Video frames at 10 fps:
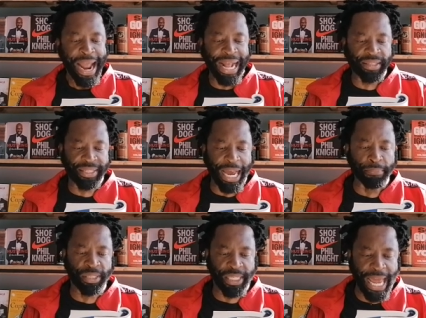At
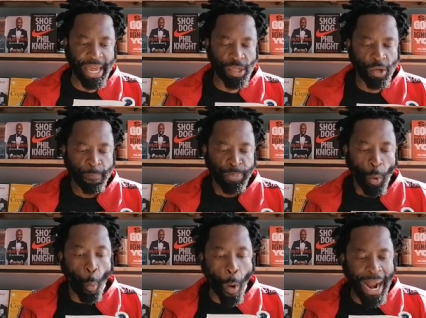some stage,
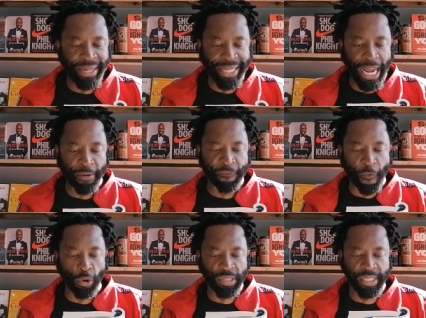one can
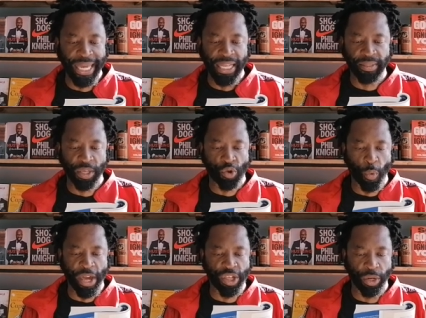foresee a
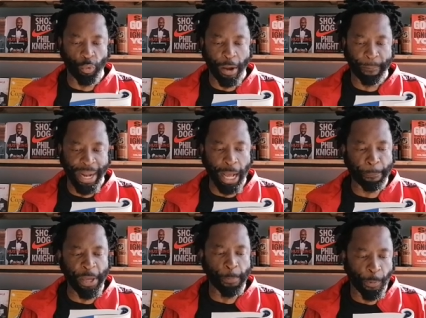situation where black
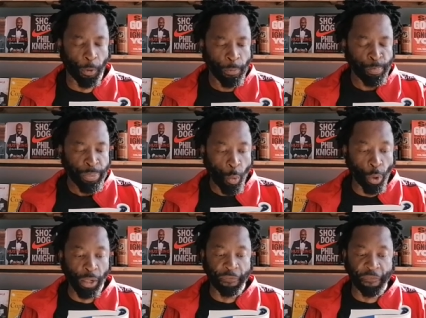people
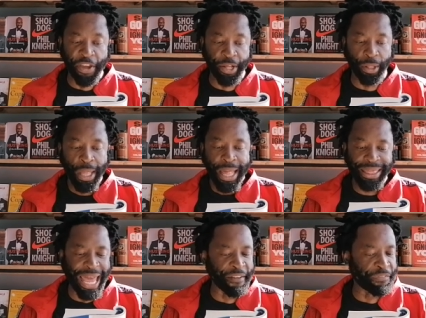will feel
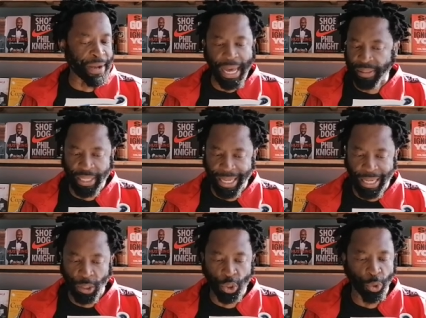they have
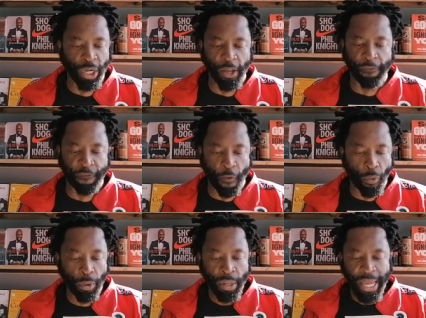nothing to live
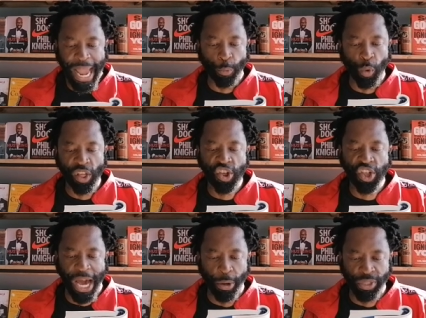for and will
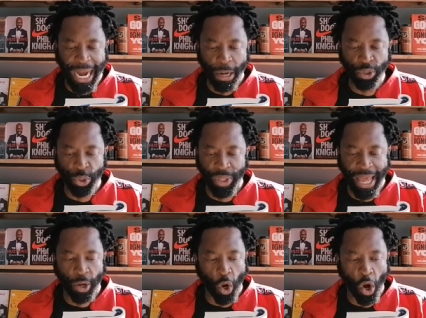shout unto
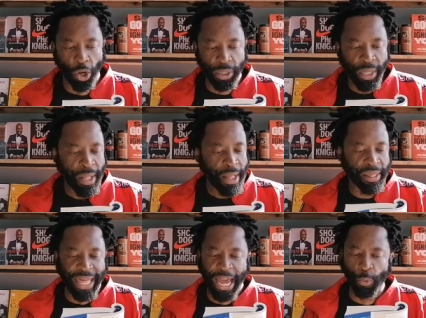their God,
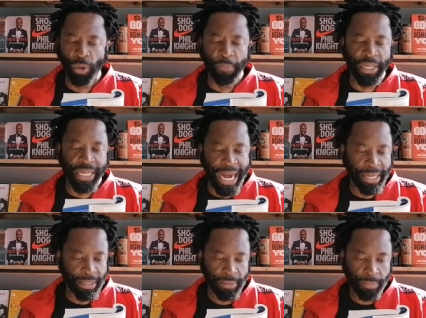"Thy will be done."